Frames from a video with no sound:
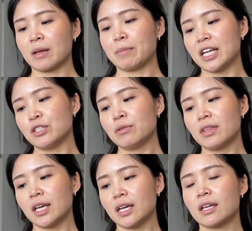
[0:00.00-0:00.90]
But I do
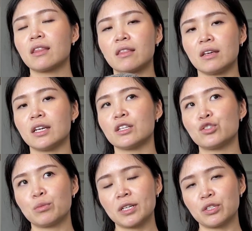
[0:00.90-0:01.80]
think the
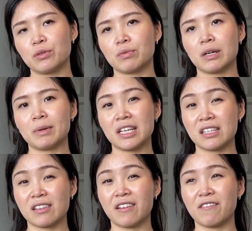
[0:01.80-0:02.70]
2 by 2 rib
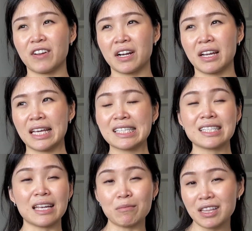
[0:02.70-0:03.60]
is very
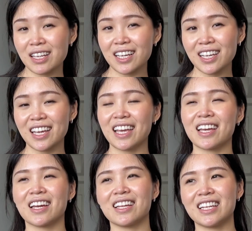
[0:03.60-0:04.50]
statement-like,
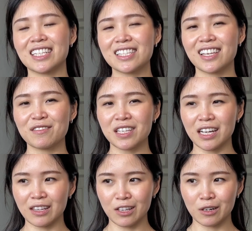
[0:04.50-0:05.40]
and it just gives it
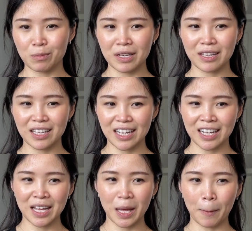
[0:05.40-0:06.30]
a little bit like
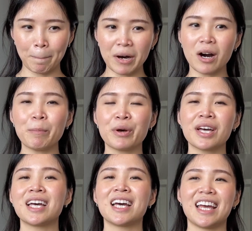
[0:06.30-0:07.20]
pop
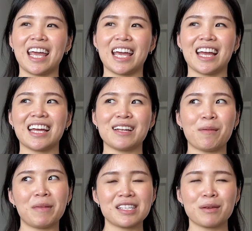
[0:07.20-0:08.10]
and
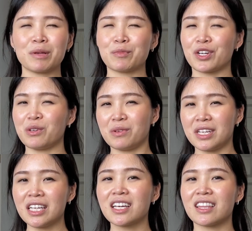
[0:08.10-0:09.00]
makes it a bit more
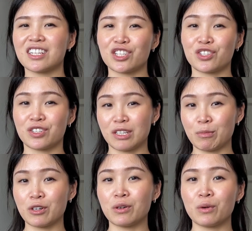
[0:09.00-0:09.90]
unique than just your
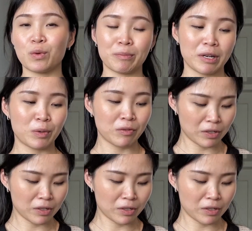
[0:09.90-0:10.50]
typical 1 by 1